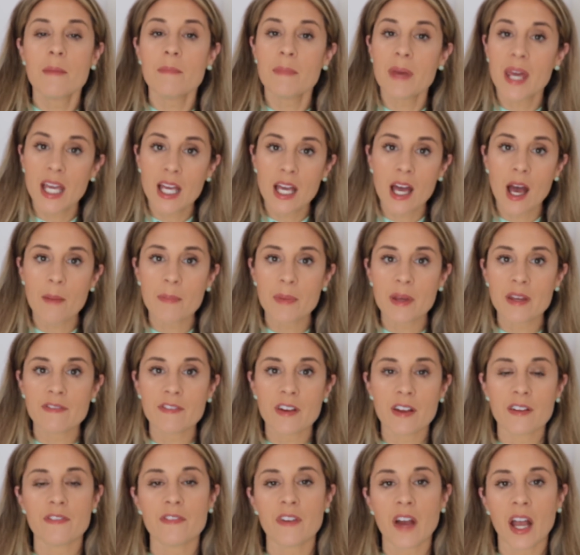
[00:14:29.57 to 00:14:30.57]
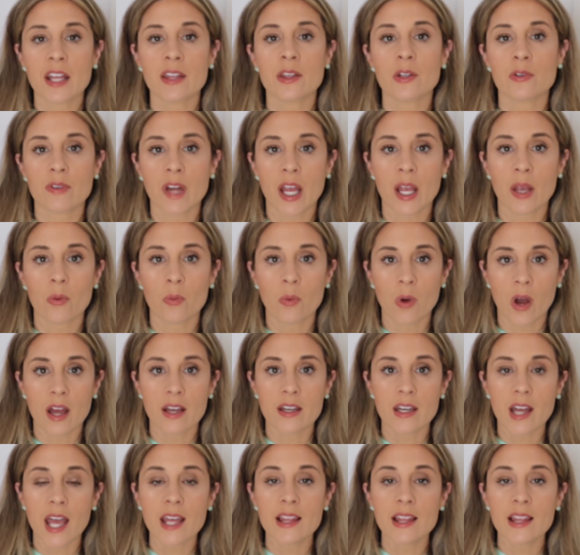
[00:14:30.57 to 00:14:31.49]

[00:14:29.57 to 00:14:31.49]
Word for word: pick up if I find the right one.